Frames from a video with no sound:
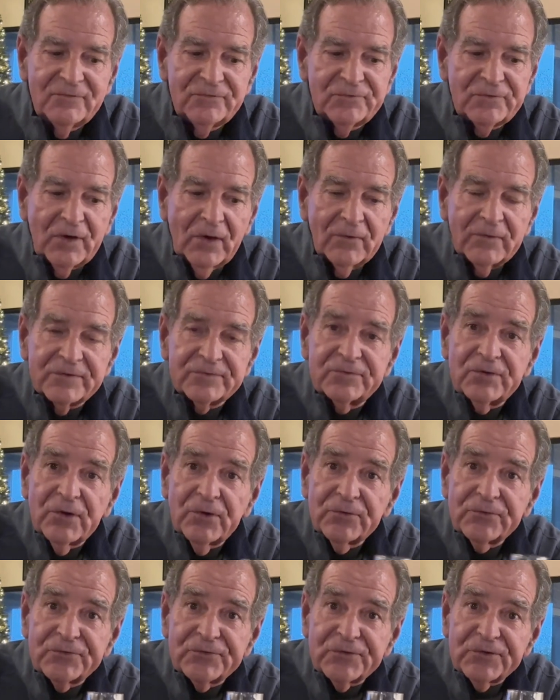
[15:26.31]
So a
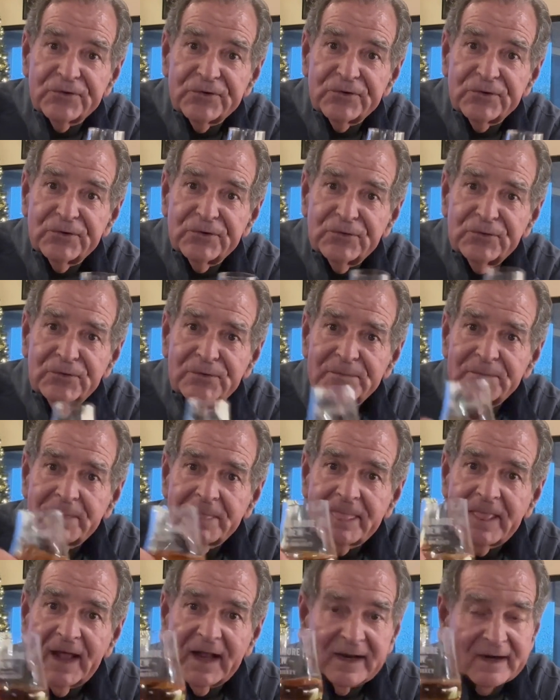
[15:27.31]
toast to you
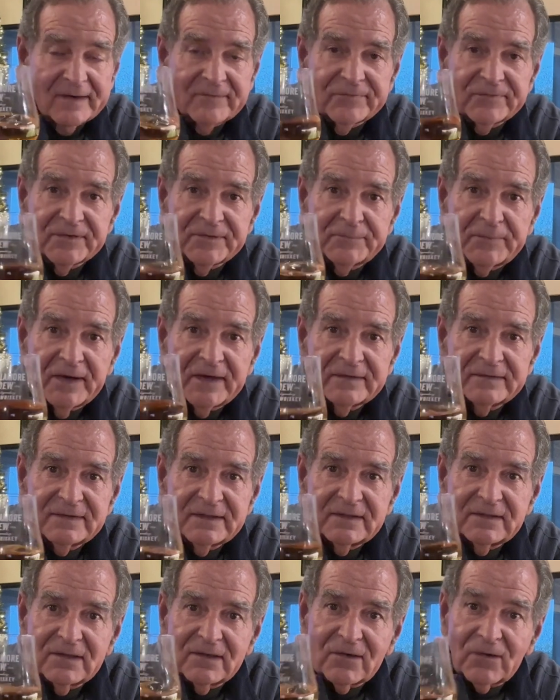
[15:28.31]
and
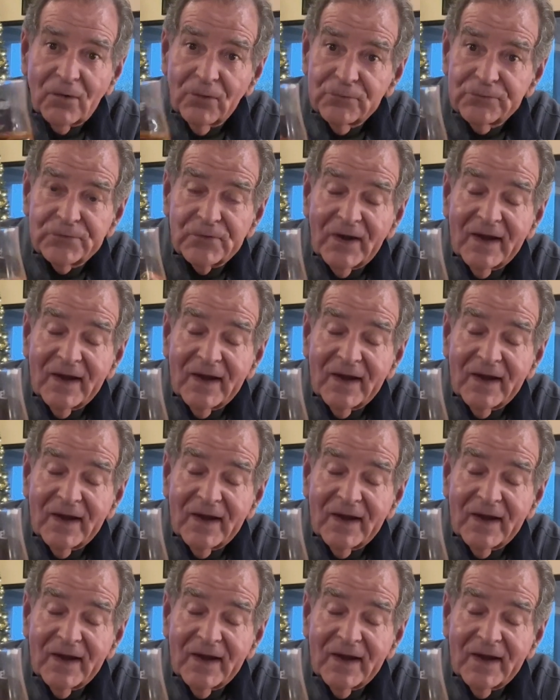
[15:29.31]
everybody close